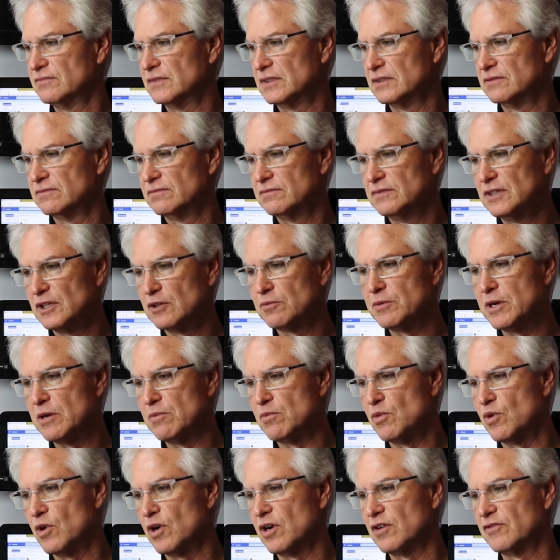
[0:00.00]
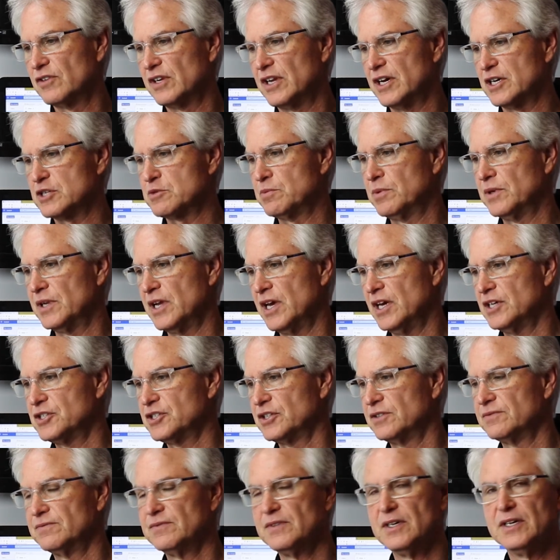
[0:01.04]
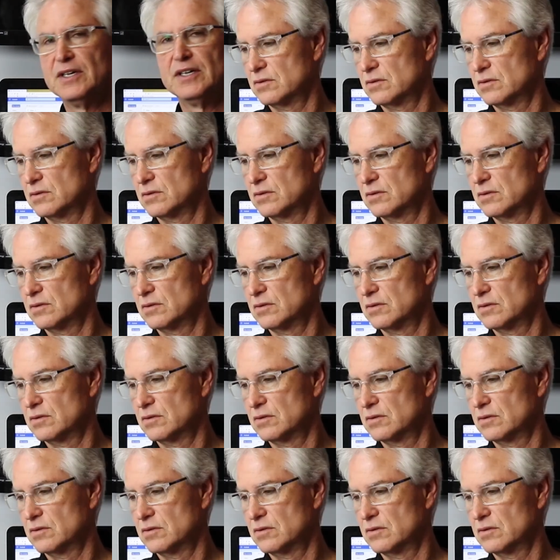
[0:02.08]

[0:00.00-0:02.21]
little bit more of an explanation.